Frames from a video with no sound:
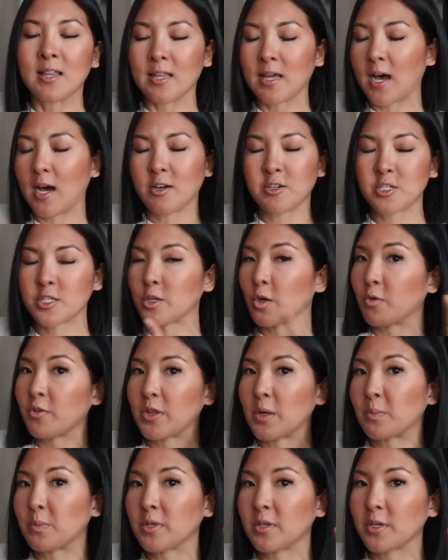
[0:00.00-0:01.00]
I'll just go over
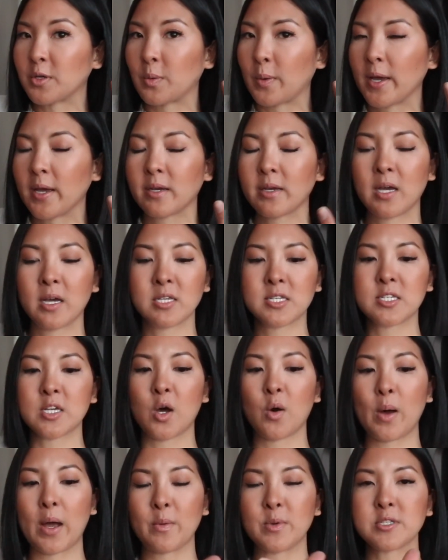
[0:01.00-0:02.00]
them really quick.
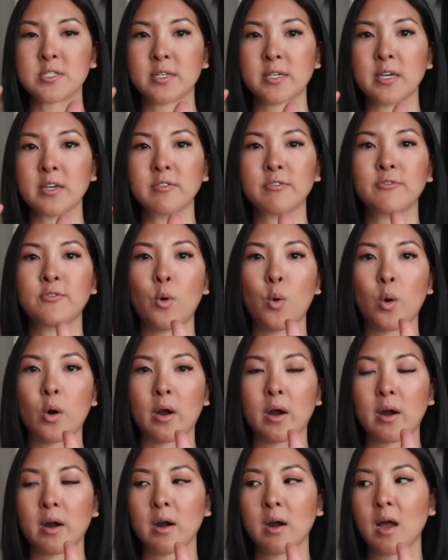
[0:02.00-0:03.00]
So I was looking
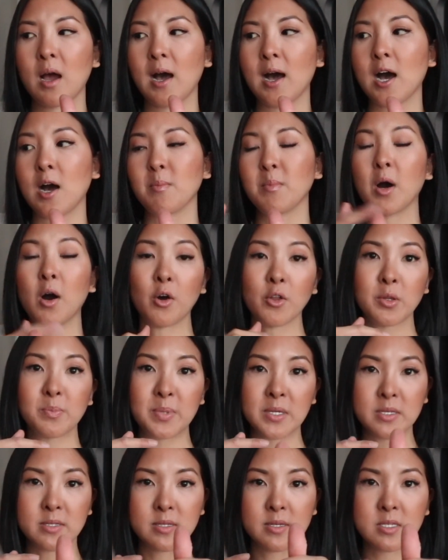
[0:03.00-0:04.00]
for all the
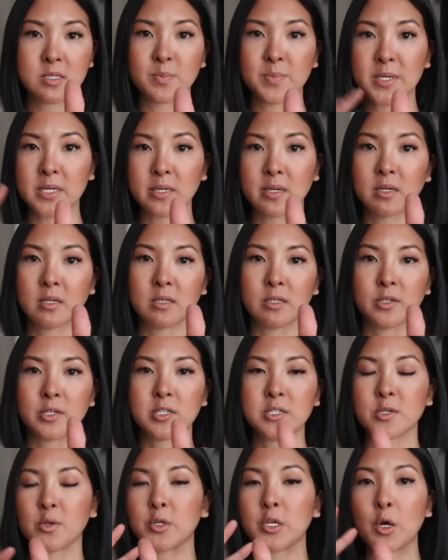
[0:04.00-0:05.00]
pieces being
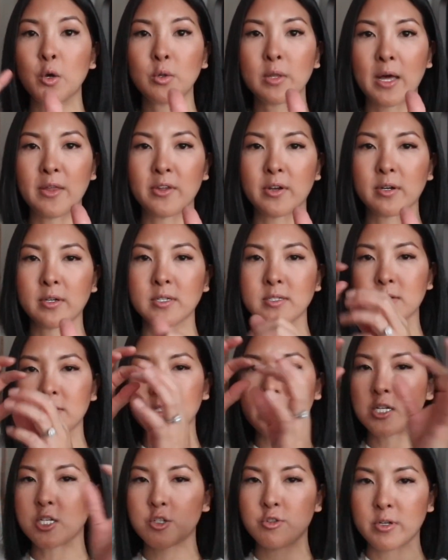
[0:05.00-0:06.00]
included, so no leather because there's
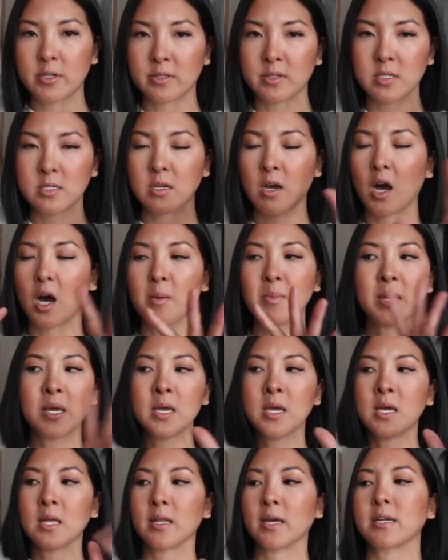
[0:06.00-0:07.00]
that string at the top,
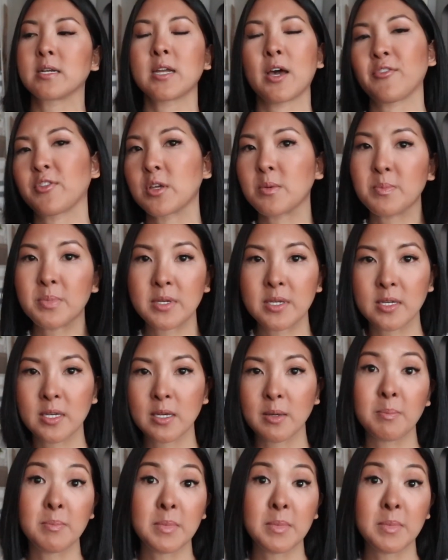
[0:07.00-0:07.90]
like nothing being